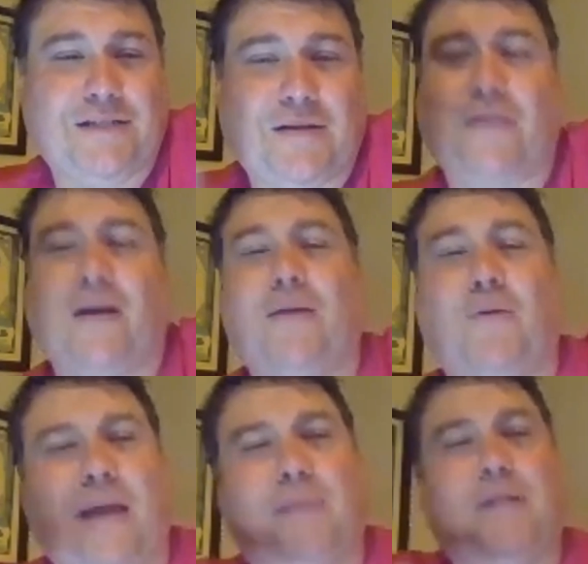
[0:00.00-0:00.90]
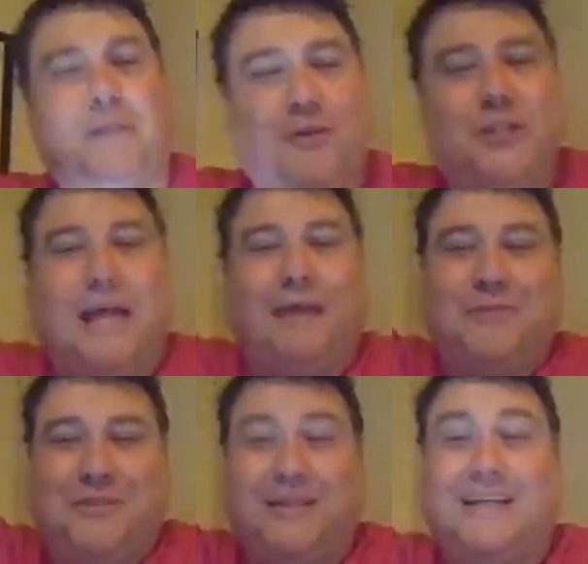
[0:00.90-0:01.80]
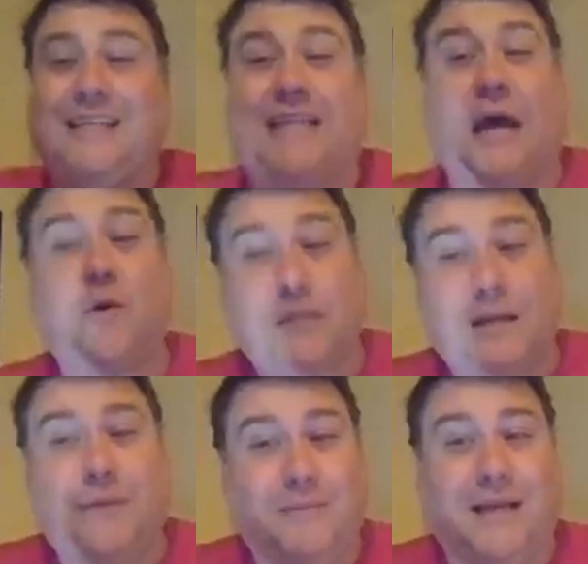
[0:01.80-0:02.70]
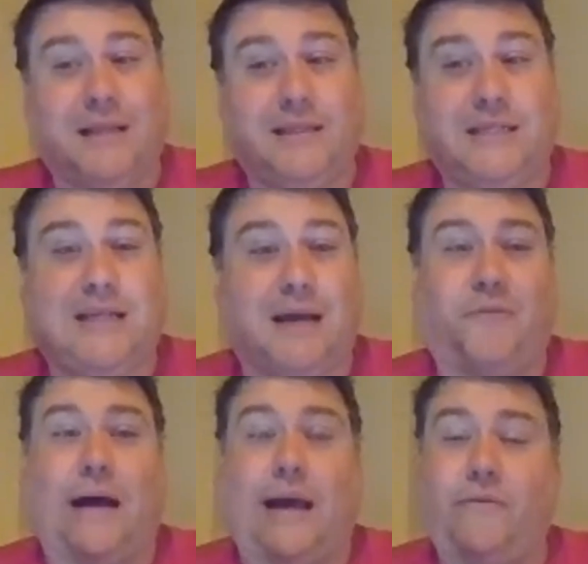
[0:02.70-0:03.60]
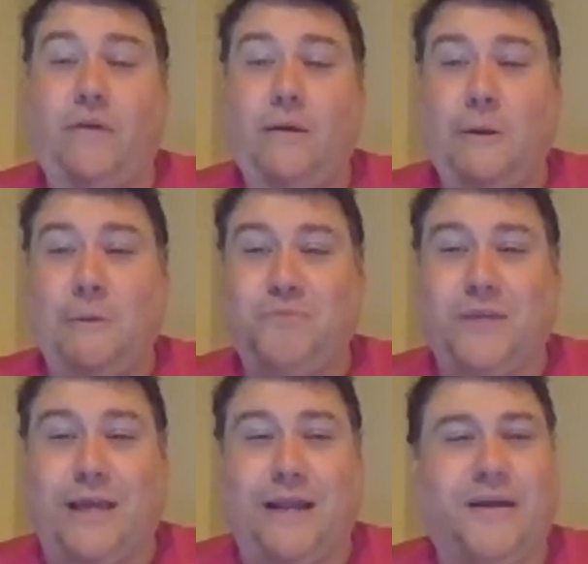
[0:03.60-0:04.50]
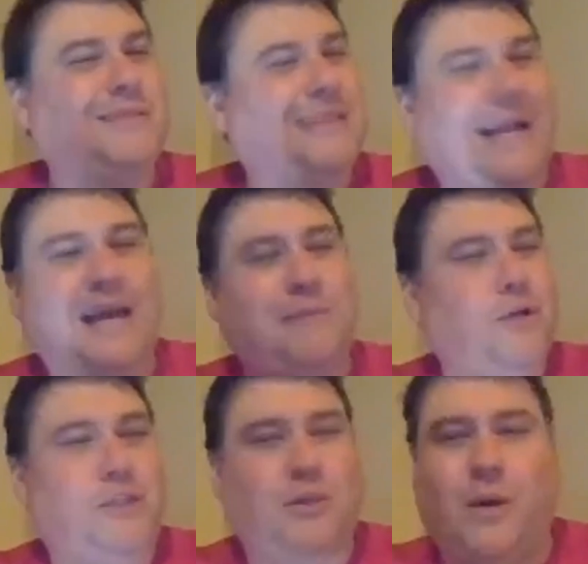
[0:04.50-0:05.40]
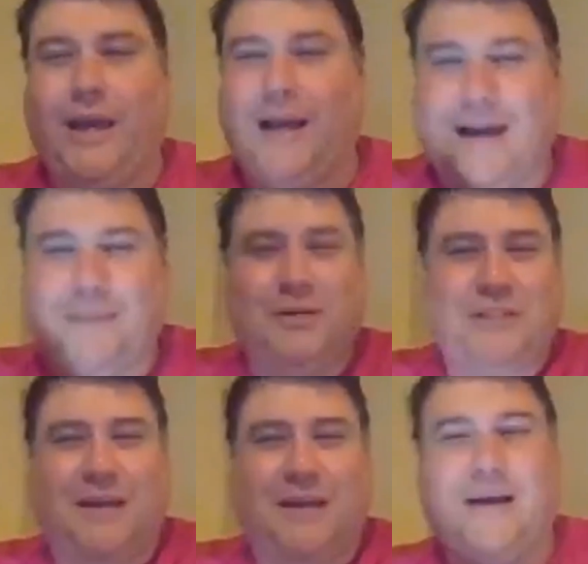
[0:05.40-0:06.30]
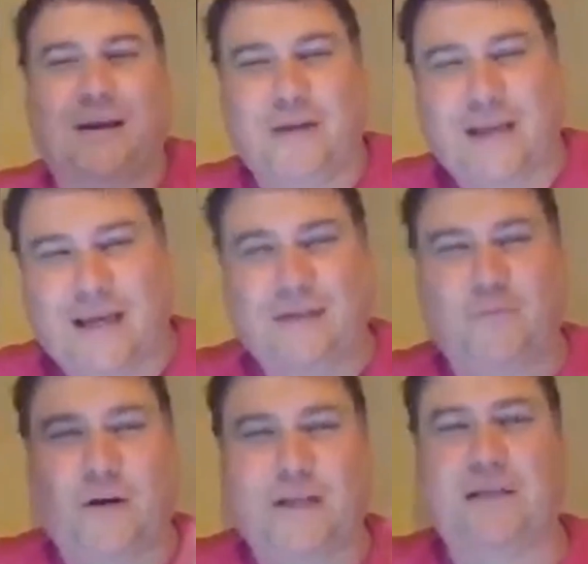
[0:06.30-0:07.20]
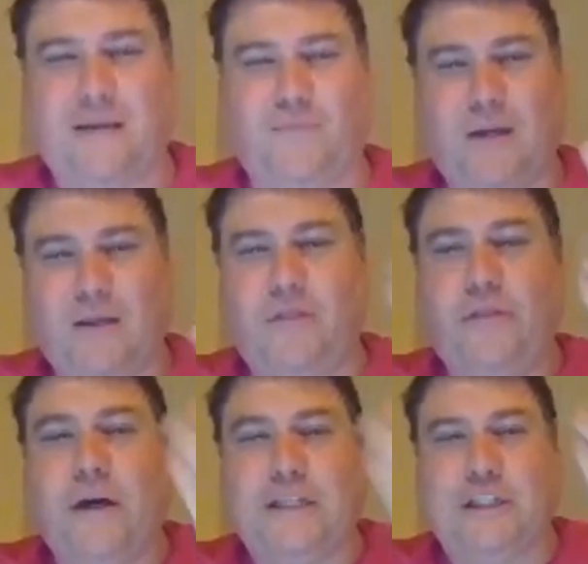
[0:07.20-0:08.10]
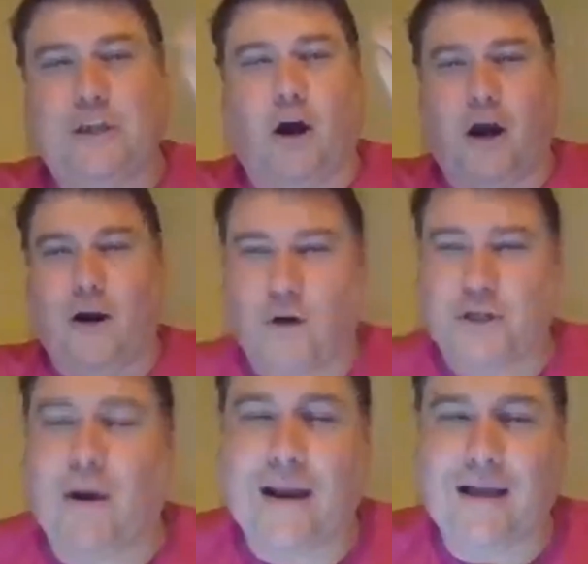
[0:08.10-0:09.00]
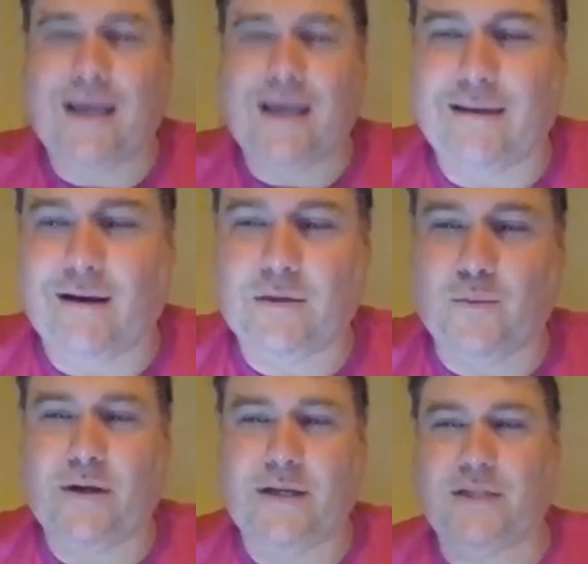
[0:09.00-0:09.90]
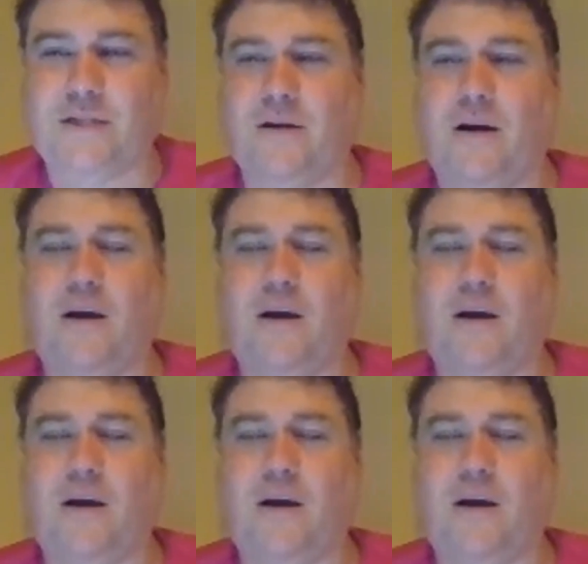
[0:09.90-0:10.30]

thought, okay, let me just push that one to the, because that was going to be in my at least top 5, and I thought, well, I got to push it away. I got to push that away. I want to get him where he's like the star, or try to get there to where he's the star.